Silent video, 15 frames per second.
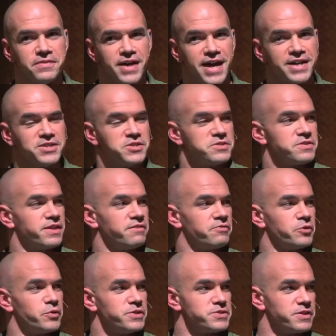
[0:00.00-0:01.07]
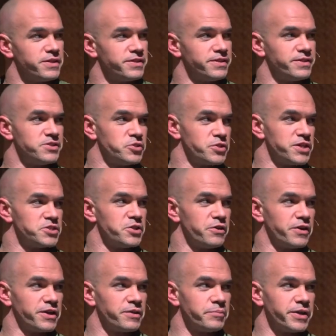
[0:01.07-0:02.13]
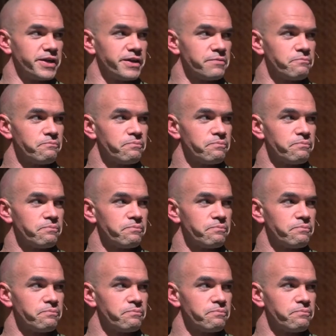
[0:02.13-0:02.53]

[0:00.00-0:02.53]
Hatch's influence on the Judiciary Committee.